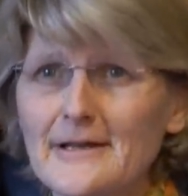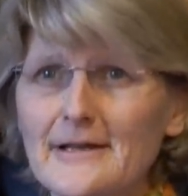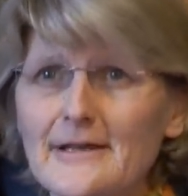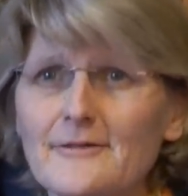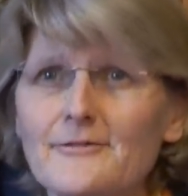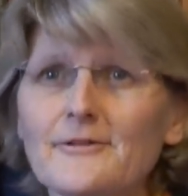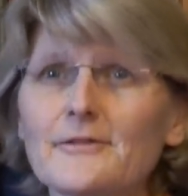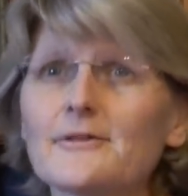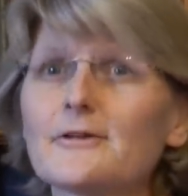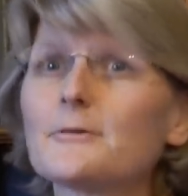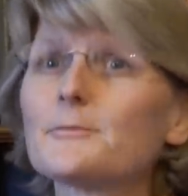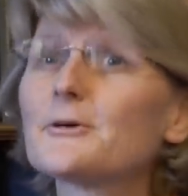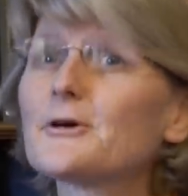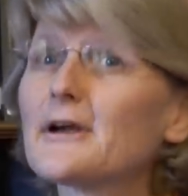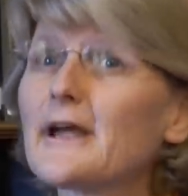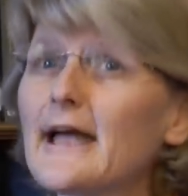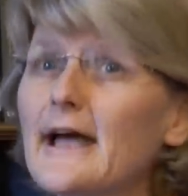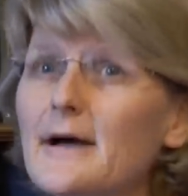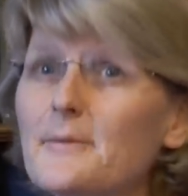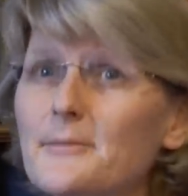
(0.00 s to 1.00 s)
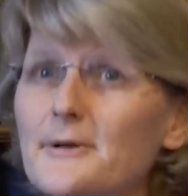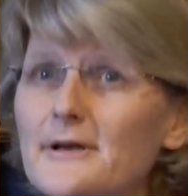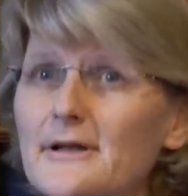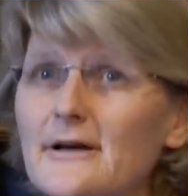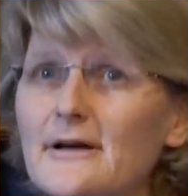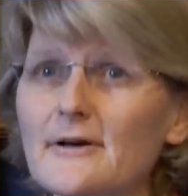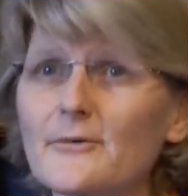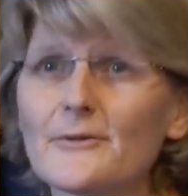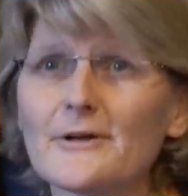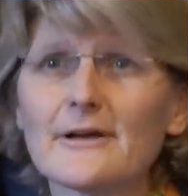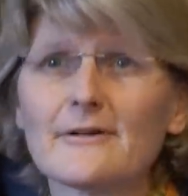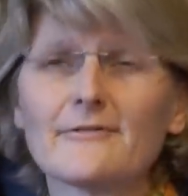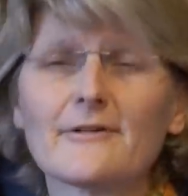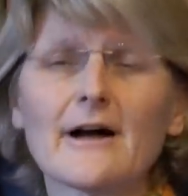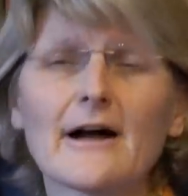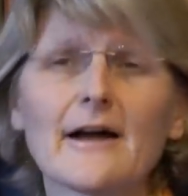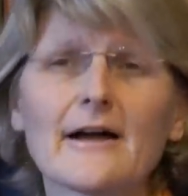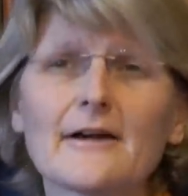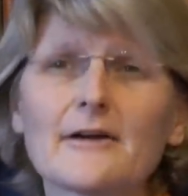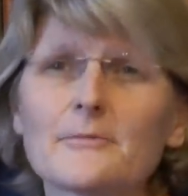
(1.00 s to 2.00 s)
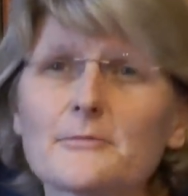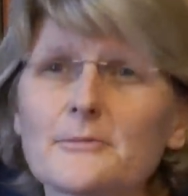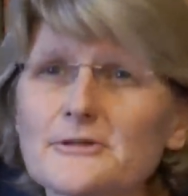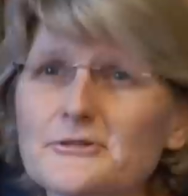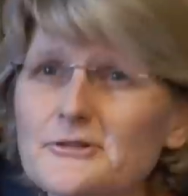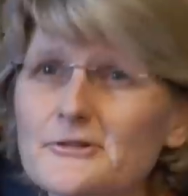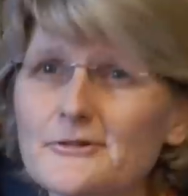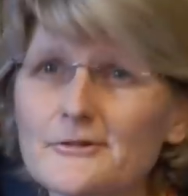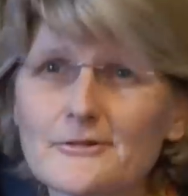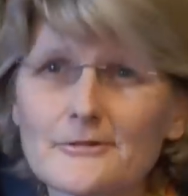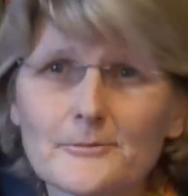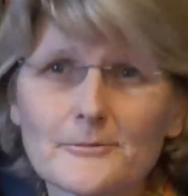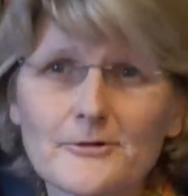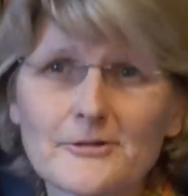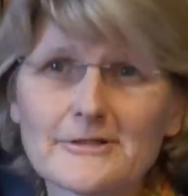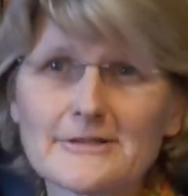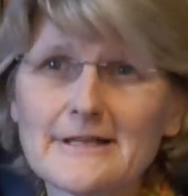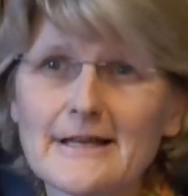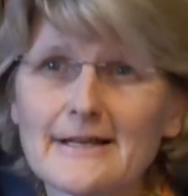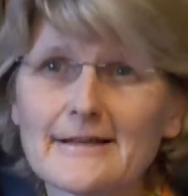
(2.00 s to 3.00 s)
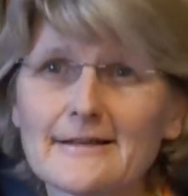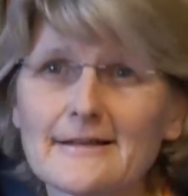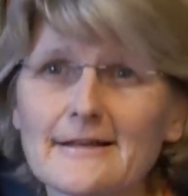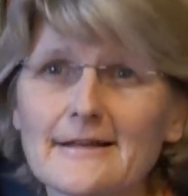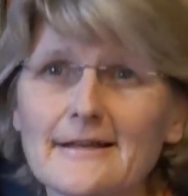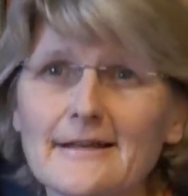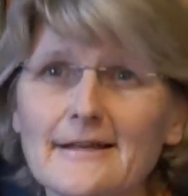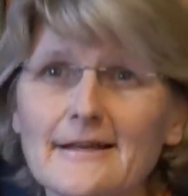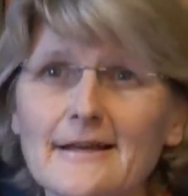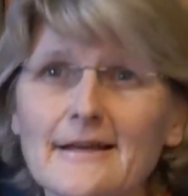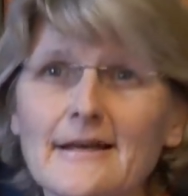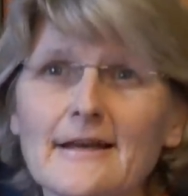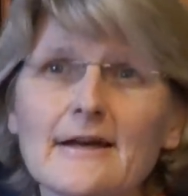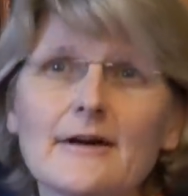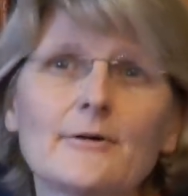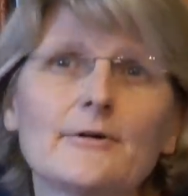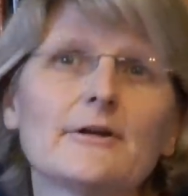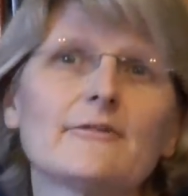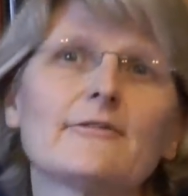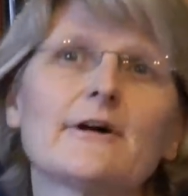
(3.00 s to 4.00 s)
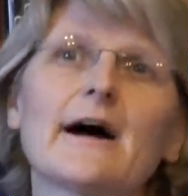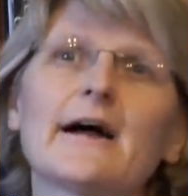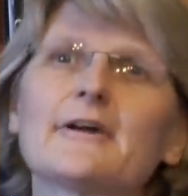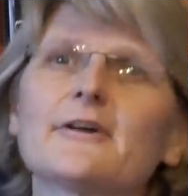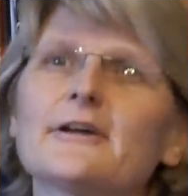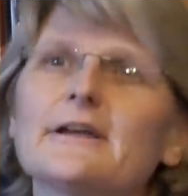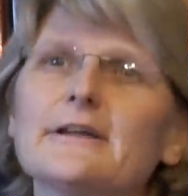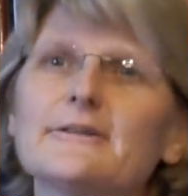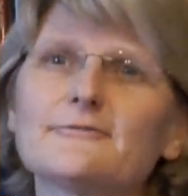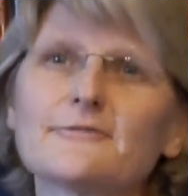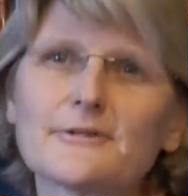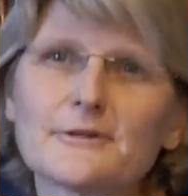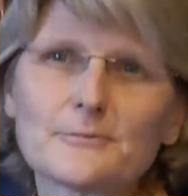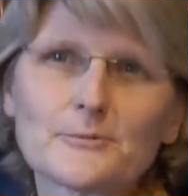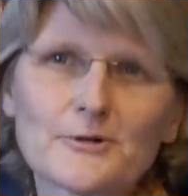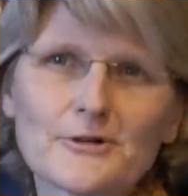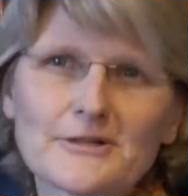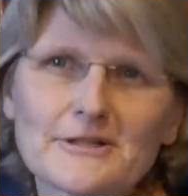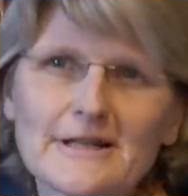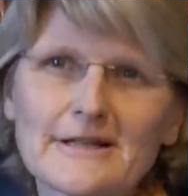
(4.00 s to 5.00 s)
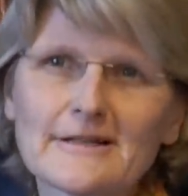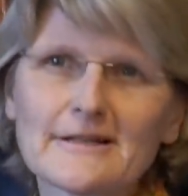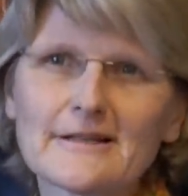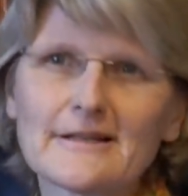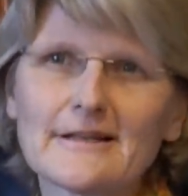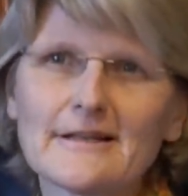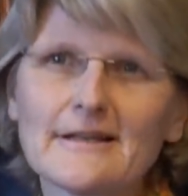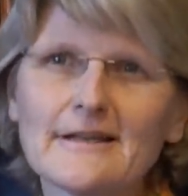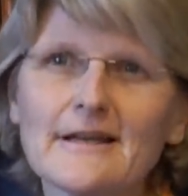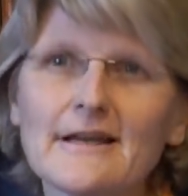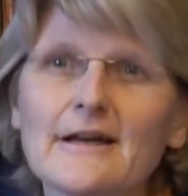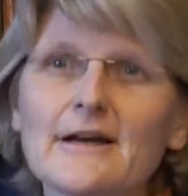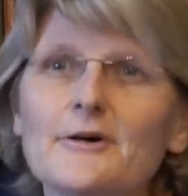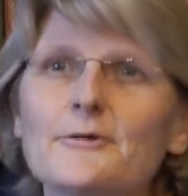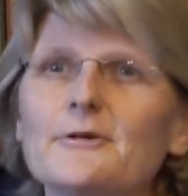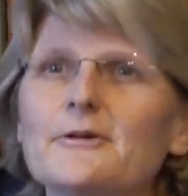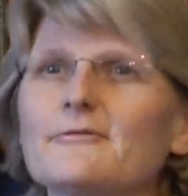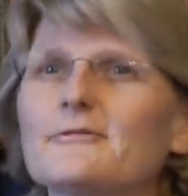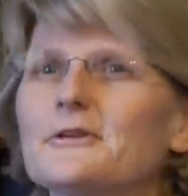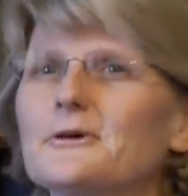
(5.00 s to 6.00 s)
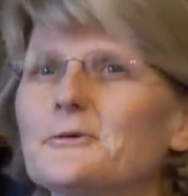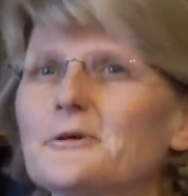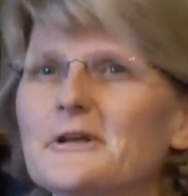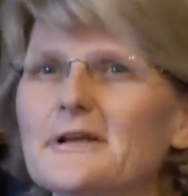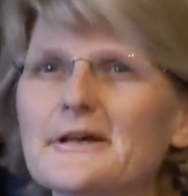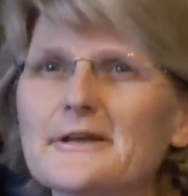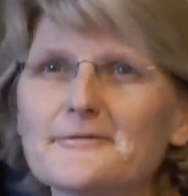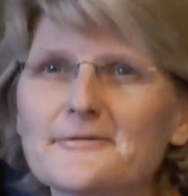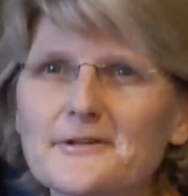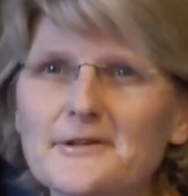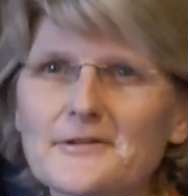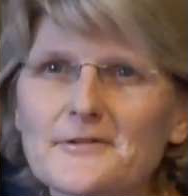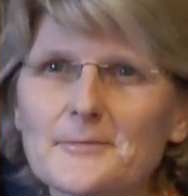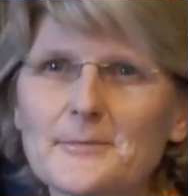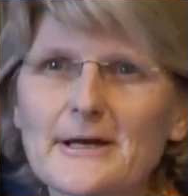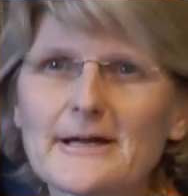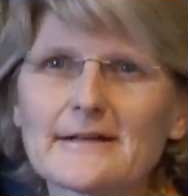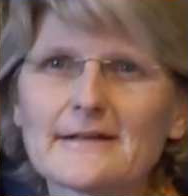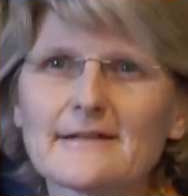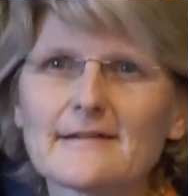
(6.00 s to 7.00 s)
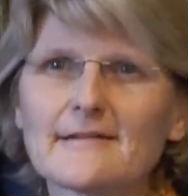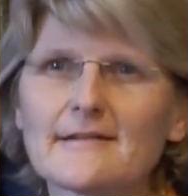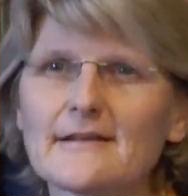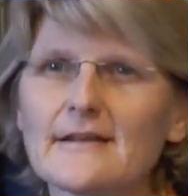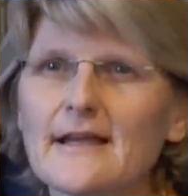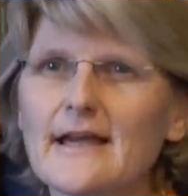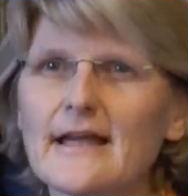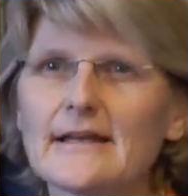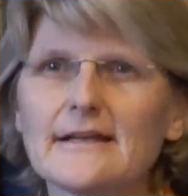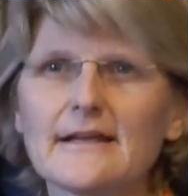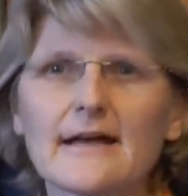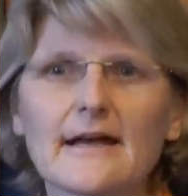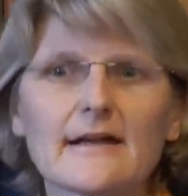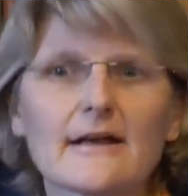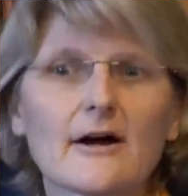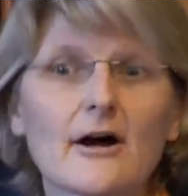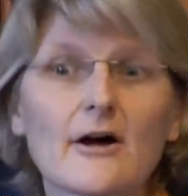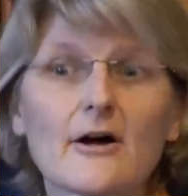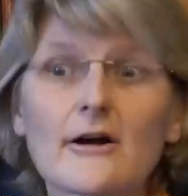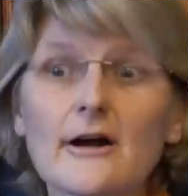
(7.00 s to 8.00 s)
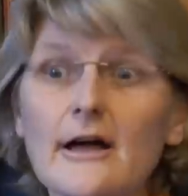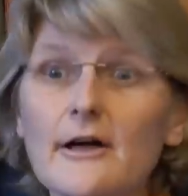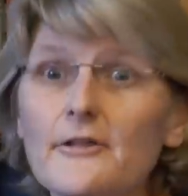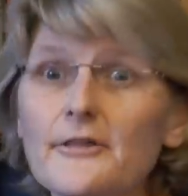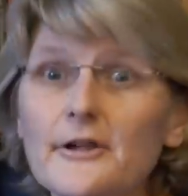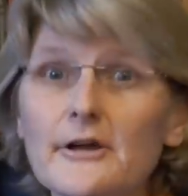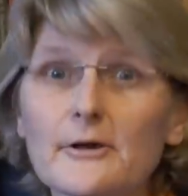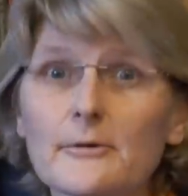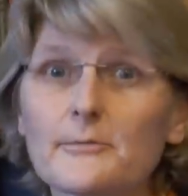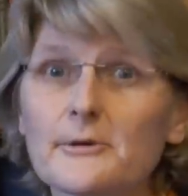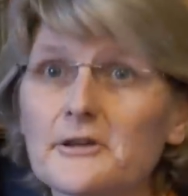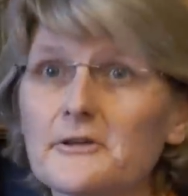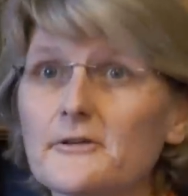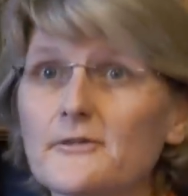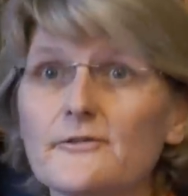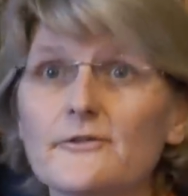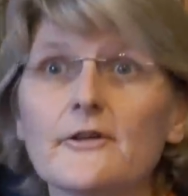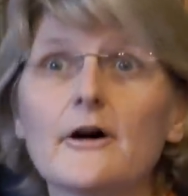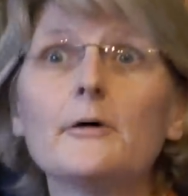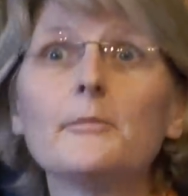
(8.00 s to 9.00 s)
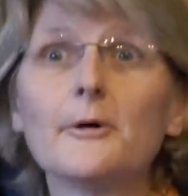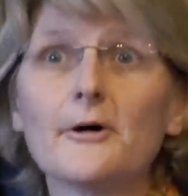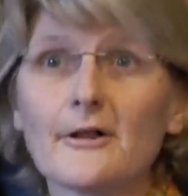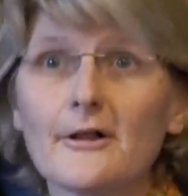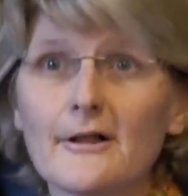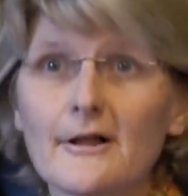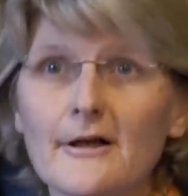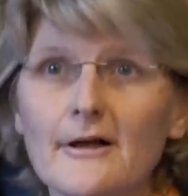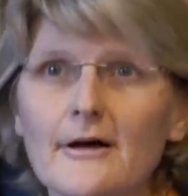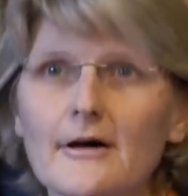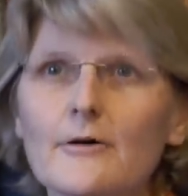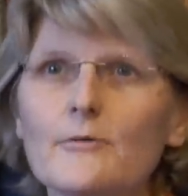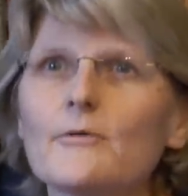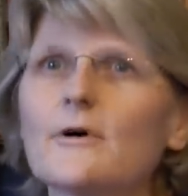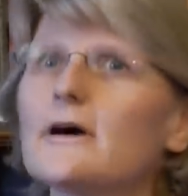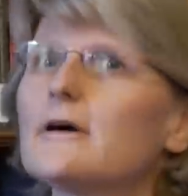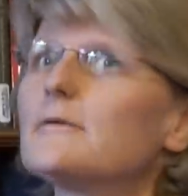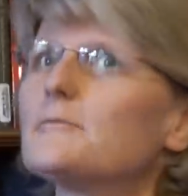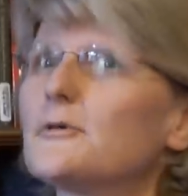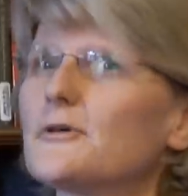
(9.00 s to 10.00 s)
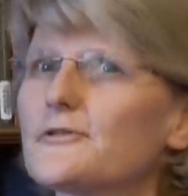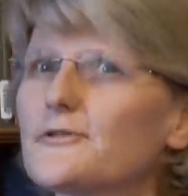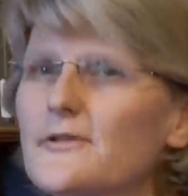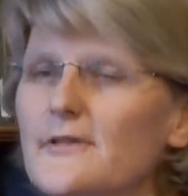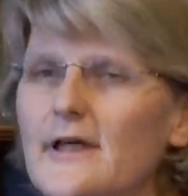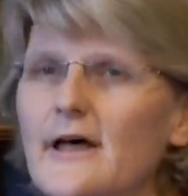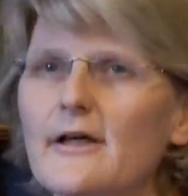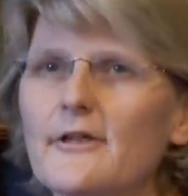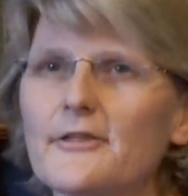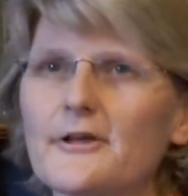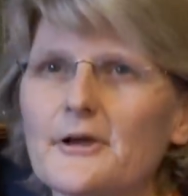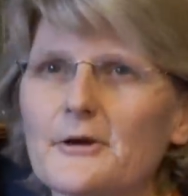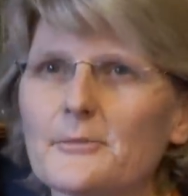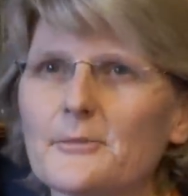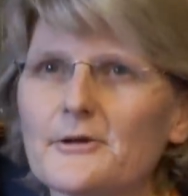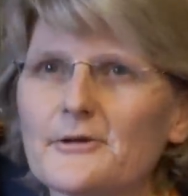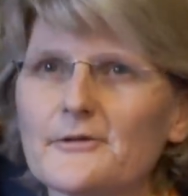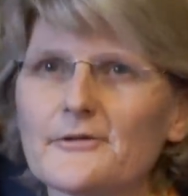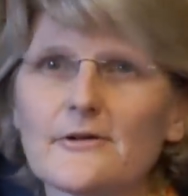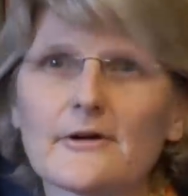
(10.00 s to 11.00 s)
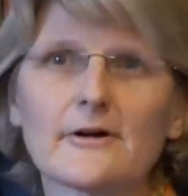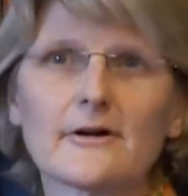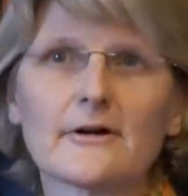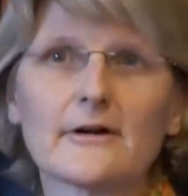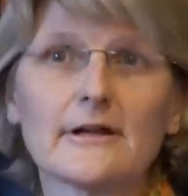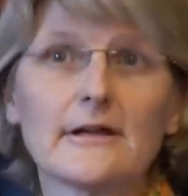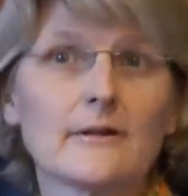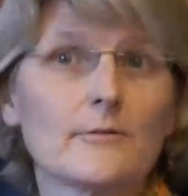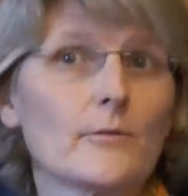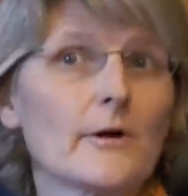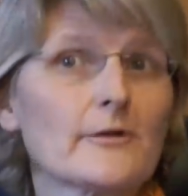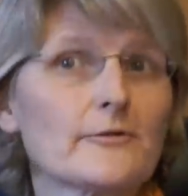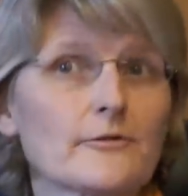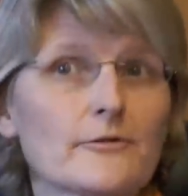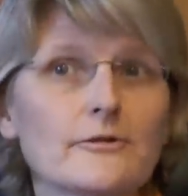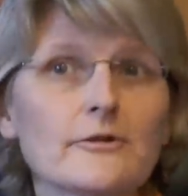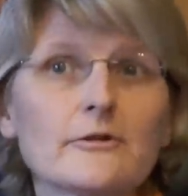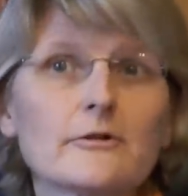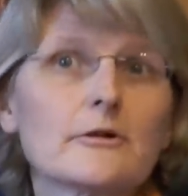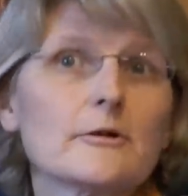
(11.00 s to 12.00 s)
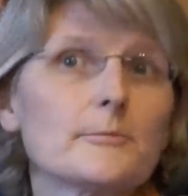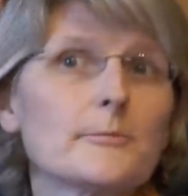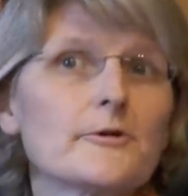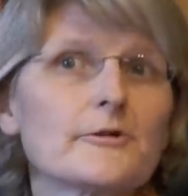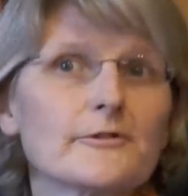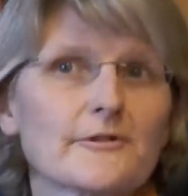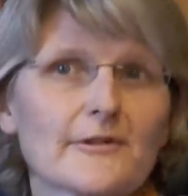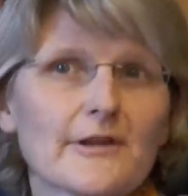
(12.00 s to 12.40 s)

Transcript: If you look per capita, we have higher maternal mortality, we have higher infant mortality, we have lower life expectancy, and yet our healthcare bill is double what most of the healthcare bills are in Western Europe or in